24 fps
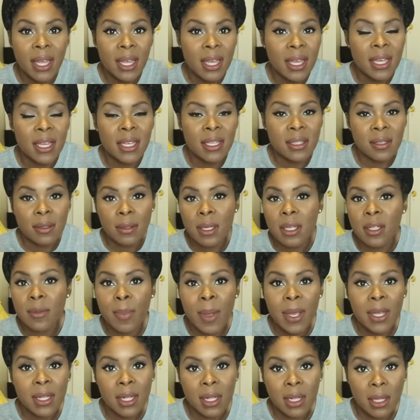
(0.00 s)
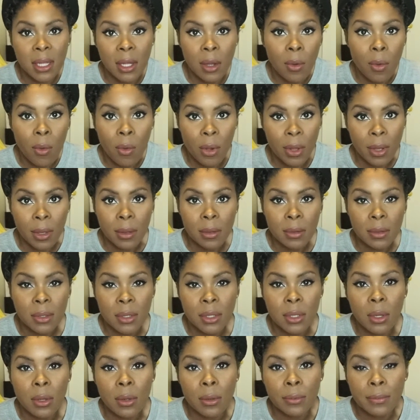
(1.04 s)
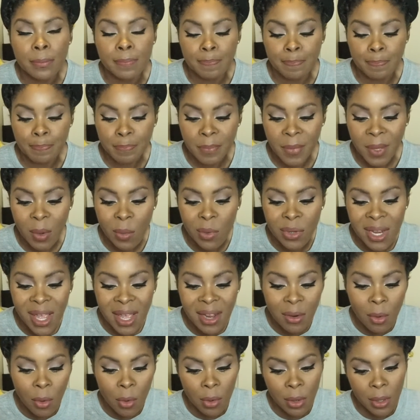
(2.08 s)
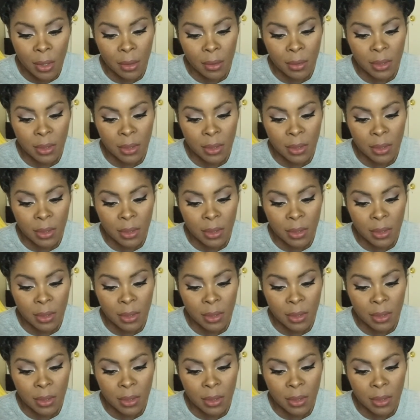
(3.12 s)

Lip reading: It's basically an oil. So, well, not an oil.